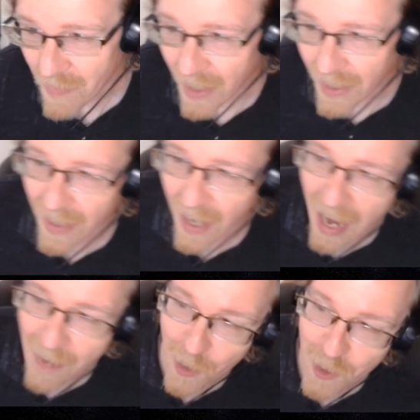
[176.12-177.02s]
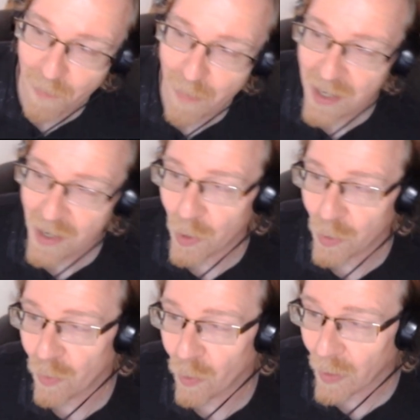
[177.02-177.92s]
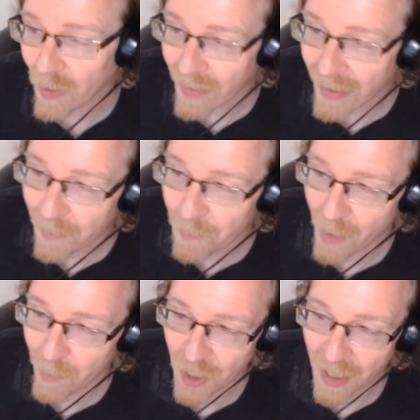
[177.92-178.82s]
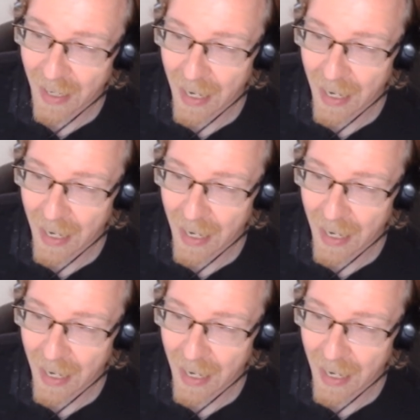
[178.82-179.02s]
Uh, I'm also best known for uh, publishing a